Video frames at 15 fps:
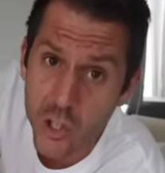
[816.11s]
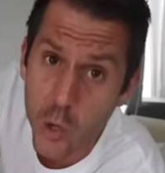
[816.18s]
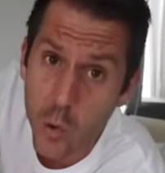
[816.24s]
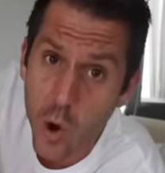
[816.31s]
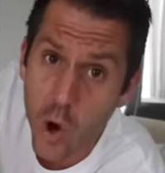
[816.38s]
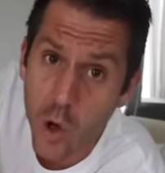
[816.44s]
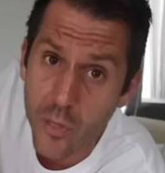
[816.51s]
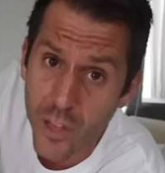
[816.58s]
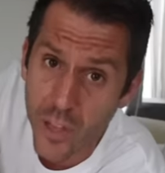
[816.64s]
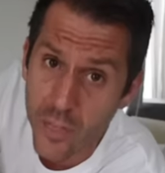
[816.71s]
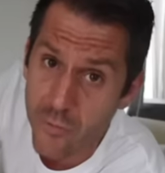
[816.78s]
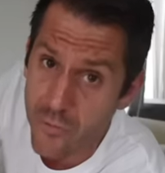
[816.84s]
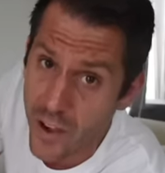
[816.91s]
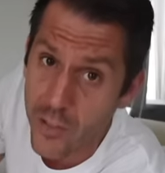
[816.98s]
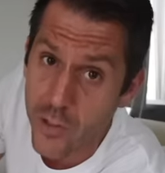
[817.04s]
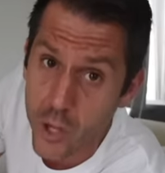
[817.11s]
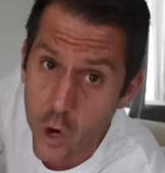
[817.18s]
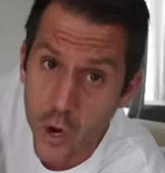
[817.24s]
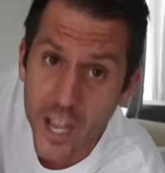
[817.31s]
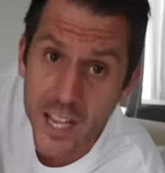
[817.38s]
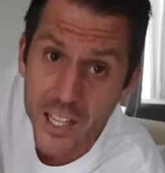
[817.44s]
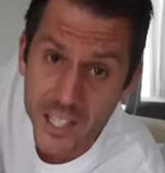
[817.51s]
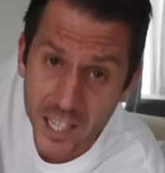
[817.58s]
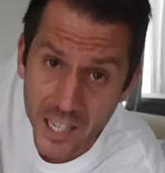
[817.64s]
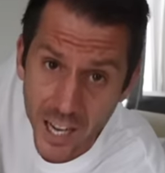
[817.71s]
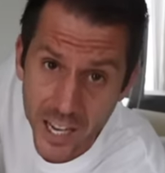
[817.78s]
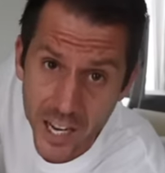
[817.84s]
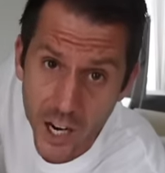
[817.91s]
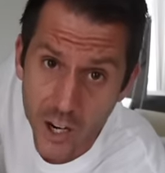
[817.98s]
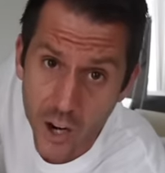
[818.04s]
you are than the fact that you're eating
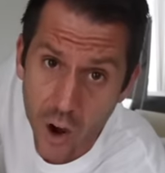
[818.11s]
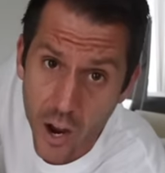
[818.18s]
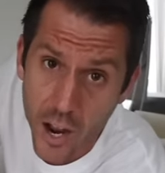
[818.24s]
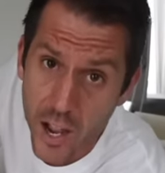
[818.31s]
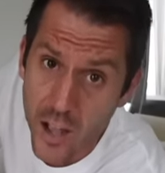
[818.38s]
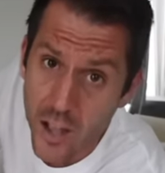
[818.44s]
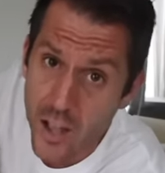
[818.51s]
late at night.